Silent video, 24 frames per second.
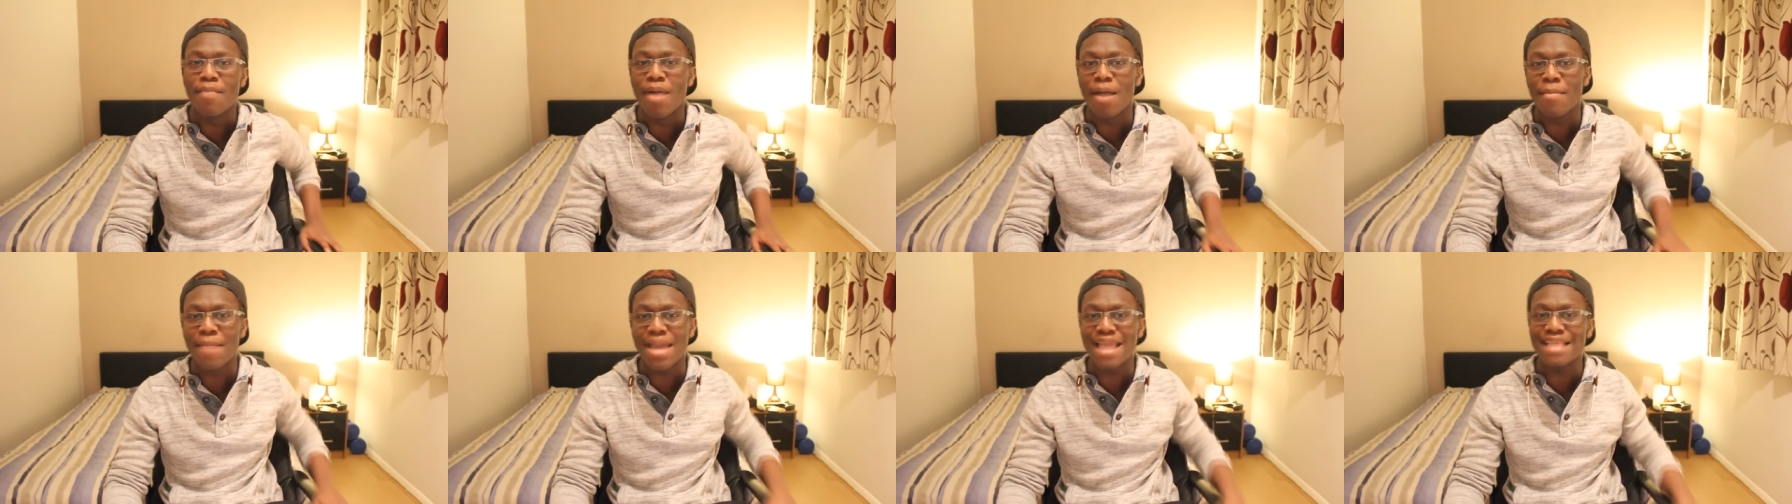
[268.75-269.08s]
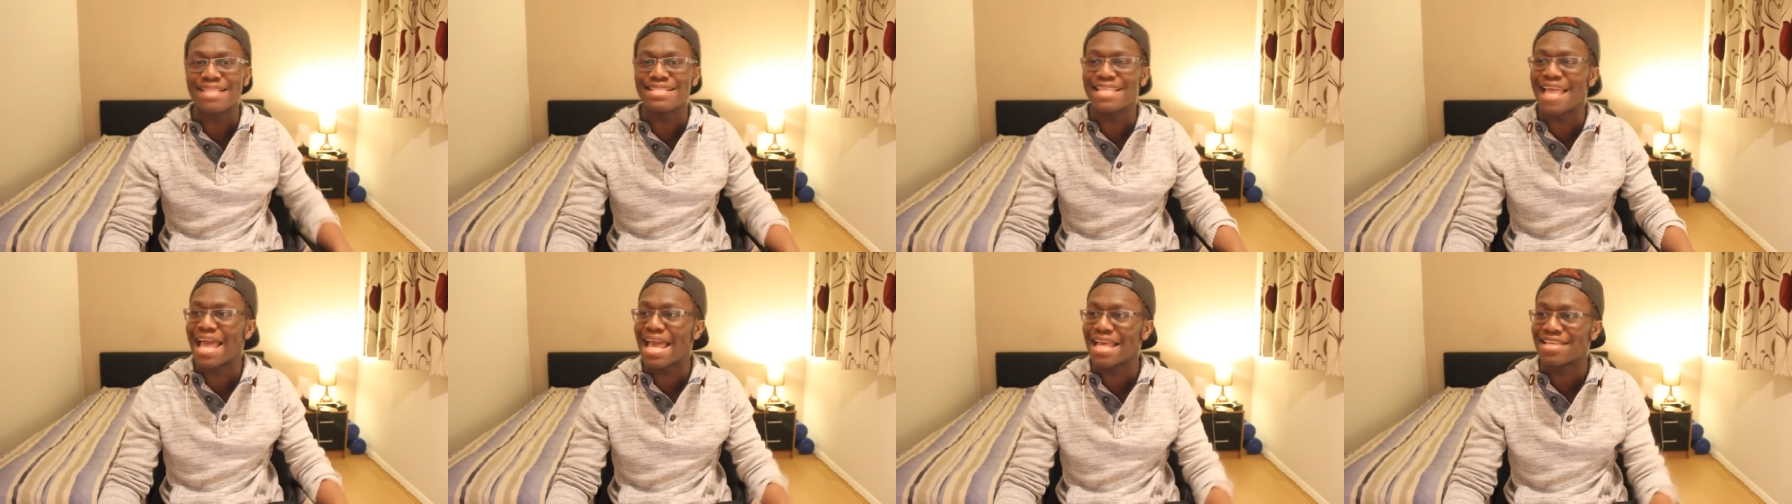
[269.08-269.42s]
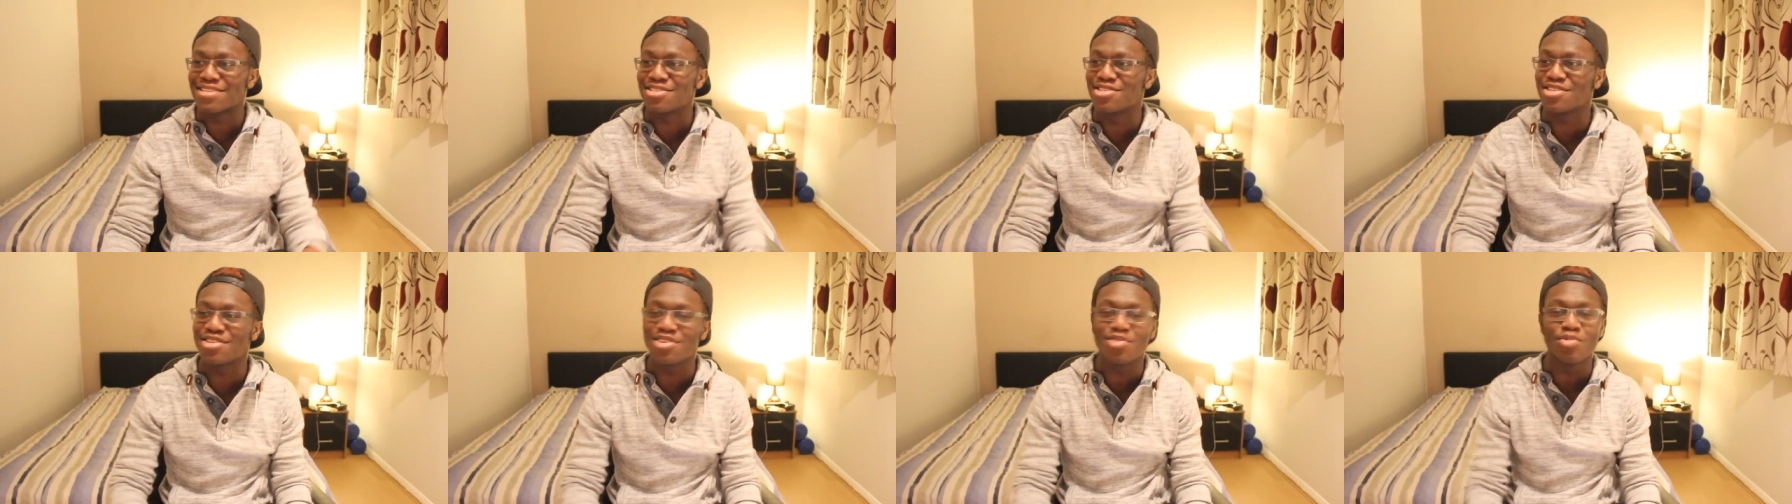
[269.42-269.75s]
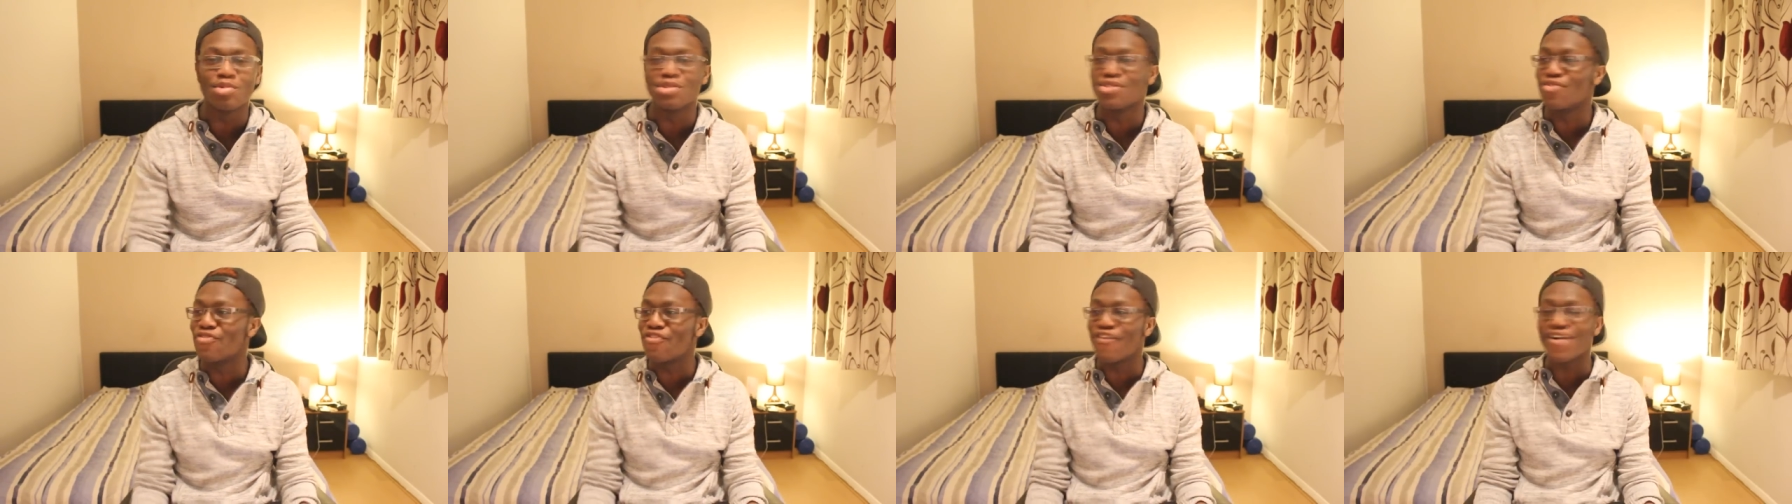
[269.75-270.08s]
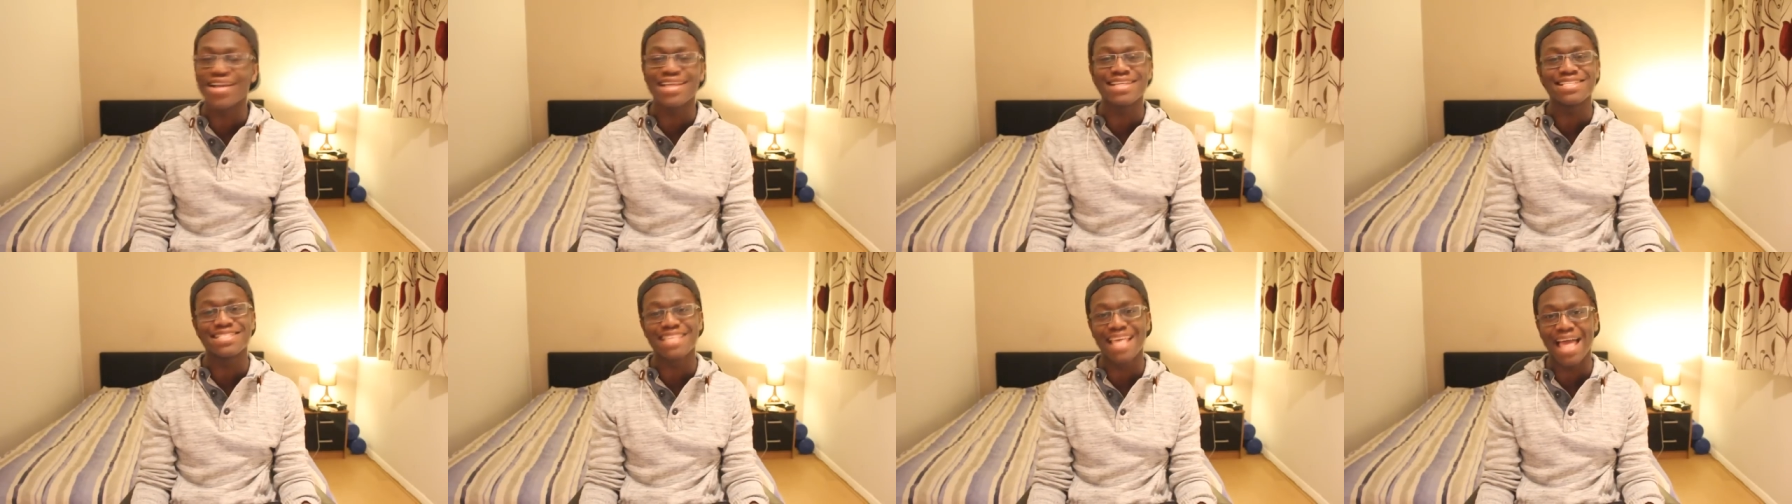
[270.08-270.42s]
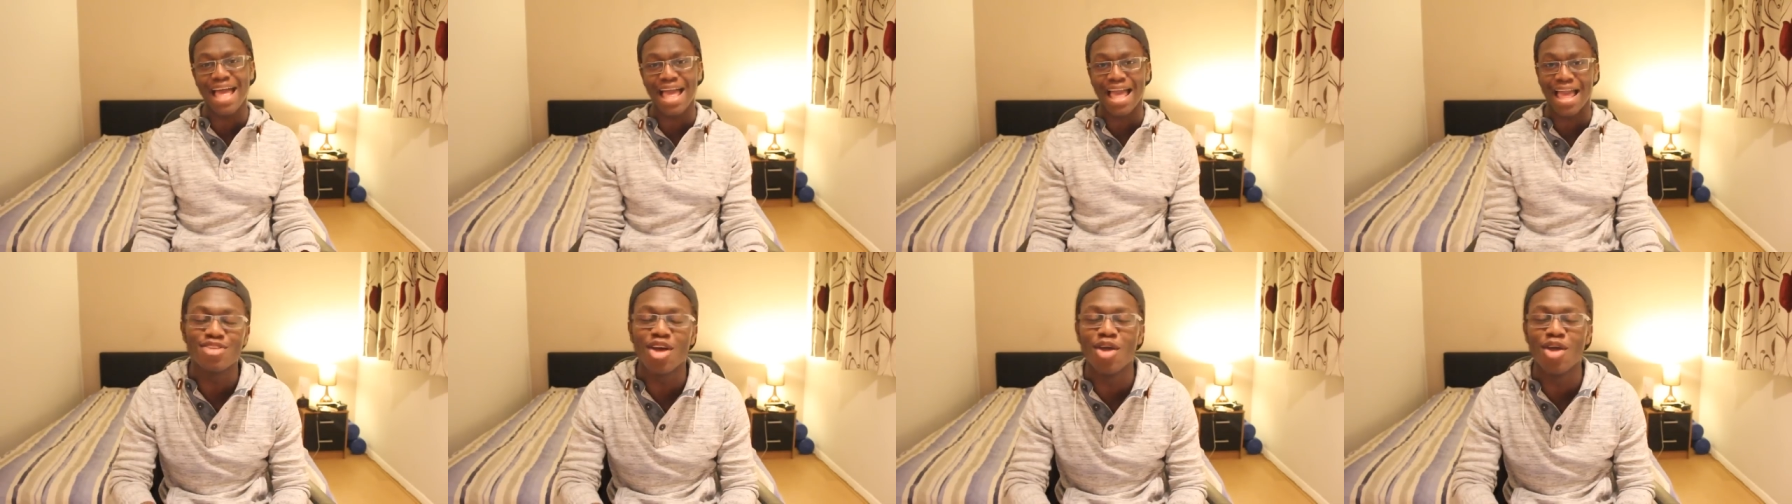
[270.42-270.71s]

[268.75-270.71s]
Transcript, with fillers: mum a desk? What the fuck is that?